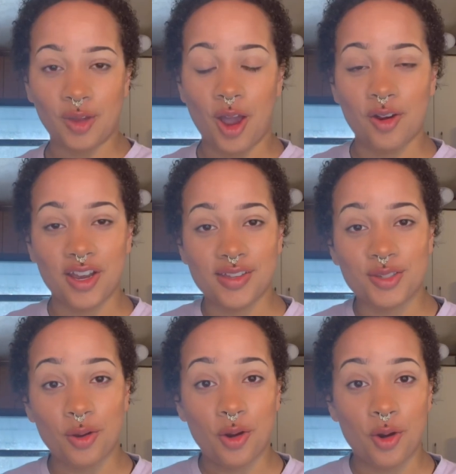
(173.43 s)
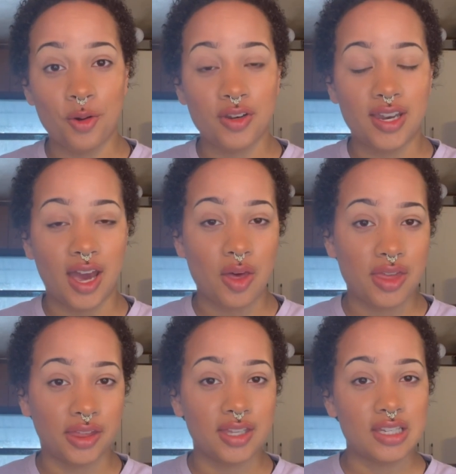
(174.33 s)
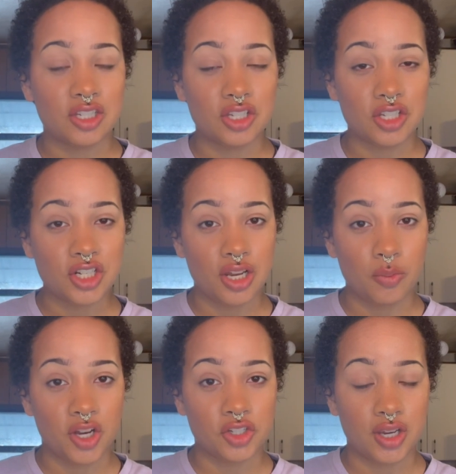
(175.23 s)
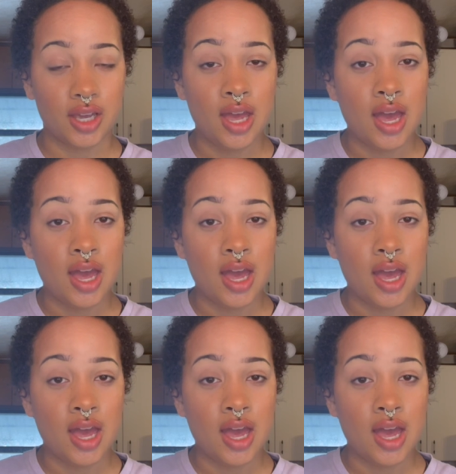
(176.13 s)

All right, so now that the dishes are done washing,